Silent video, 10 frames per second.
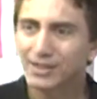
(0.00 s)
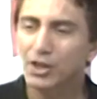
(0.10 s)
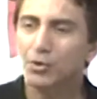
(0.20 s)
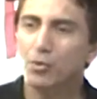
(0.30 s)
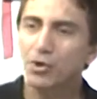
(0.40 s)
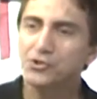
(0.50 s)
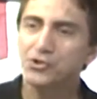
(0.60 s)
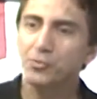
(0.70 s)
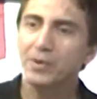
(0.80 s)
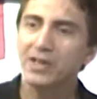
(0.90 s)
In other words,
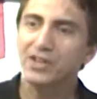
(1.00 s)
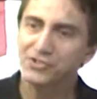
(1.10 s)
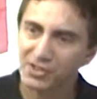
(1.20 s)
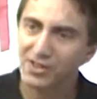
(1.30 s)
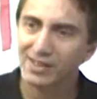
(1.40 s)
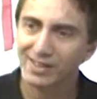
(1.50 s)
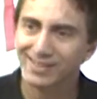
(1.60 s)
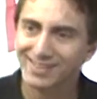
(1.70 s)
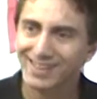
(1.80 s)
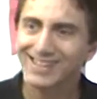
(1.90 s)
you'll be ex maybe.
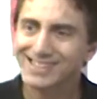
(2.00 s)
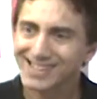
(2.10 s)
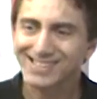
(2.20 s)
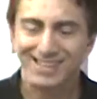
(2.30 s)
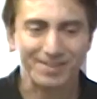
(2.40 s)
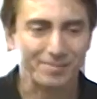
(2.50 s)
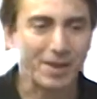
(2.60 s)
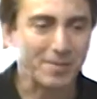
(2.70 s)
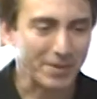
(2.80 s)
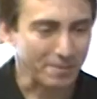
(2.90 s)
existing,
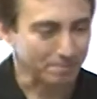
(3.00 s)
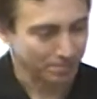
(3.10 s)
maybe,